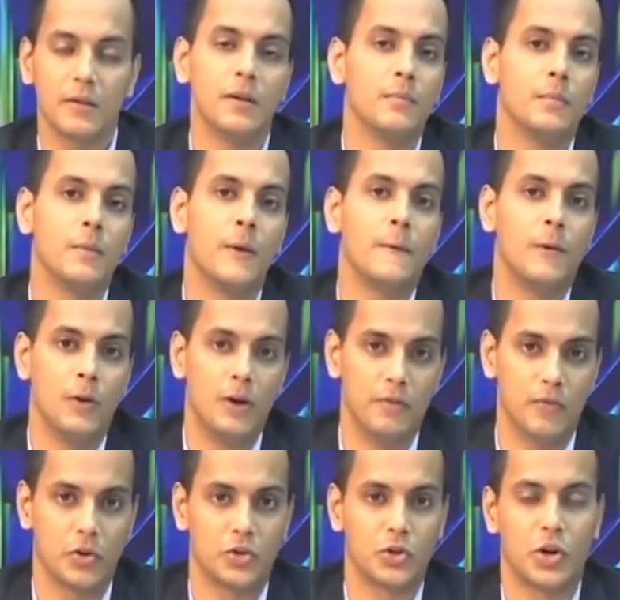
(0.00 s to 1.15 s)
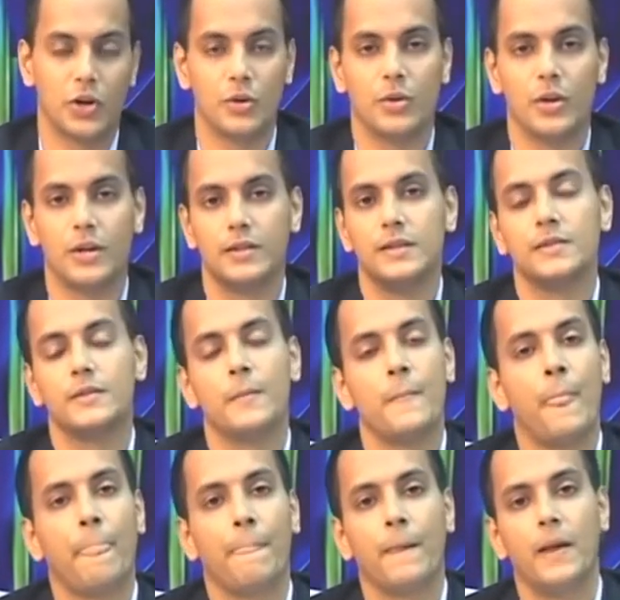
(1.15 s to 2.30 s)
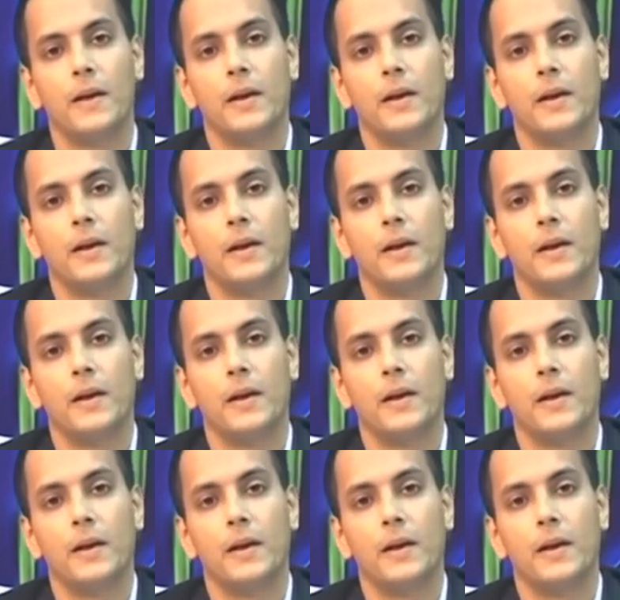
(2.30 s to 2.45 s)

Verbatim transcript: than com compressor cascades or compressor